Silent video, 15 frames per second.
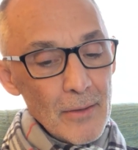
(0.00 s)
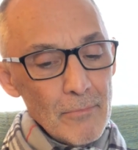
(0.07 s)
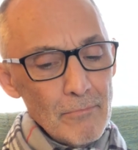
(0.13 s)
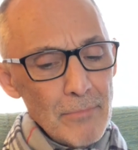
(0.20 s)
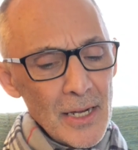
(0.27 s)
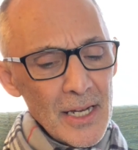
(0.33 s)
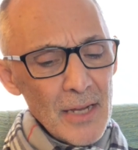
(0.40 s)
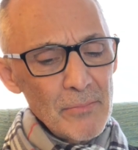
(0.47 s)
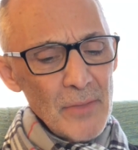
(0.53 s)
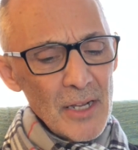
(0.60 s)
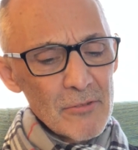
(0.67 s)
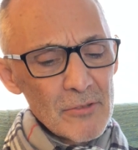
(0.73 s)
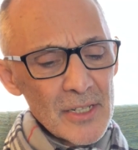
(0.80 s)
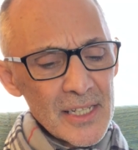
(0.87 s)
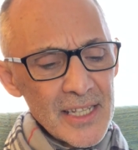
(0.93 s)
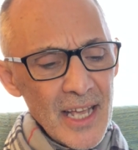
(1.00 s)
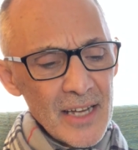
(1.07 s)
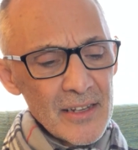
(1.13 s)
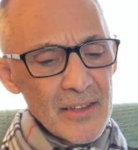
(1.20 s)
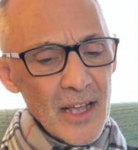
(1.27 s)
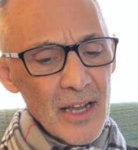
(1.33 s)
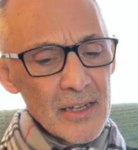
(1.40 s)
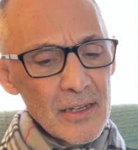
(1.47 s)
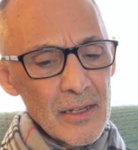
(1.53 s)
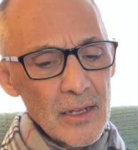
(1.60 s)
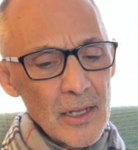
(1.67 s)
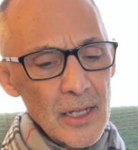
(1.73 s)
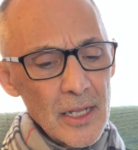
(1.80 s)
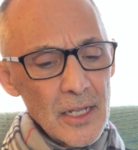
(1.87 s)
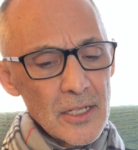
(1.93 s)
but I'm not really getting that.
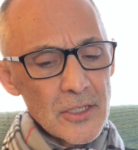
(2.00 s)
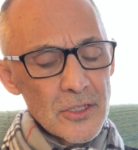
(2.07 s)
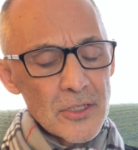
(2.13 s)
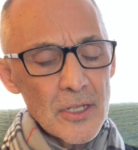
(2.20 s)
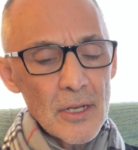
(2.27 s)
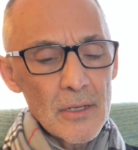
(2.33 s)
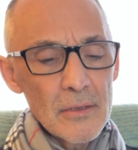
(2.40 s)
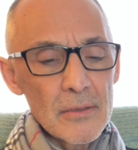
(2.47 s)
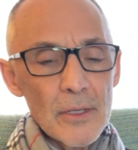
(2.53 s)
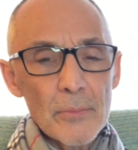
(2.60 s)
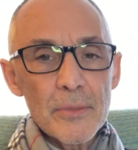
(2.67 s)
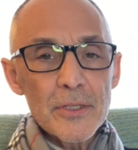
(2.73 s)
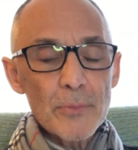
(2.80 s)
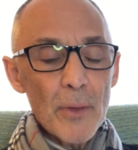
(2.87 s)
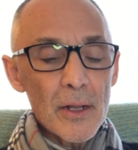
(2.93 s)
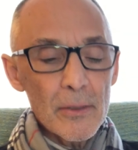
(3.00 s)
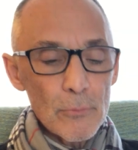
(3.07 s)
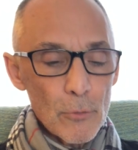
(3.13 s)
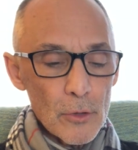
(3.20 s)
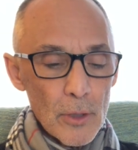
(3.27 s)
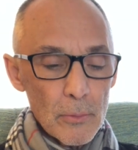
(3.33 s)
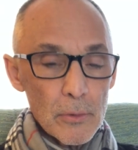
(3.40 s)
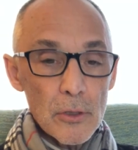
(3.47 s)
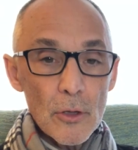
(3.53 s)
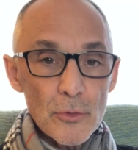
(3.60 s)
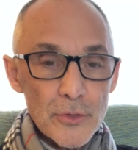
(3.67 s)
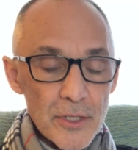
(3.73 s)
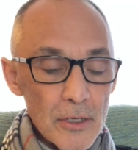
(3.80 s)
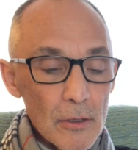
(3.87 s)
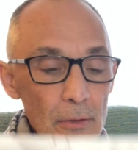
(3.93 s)
It's, let me smell it more up close
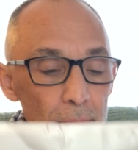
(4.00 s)
here.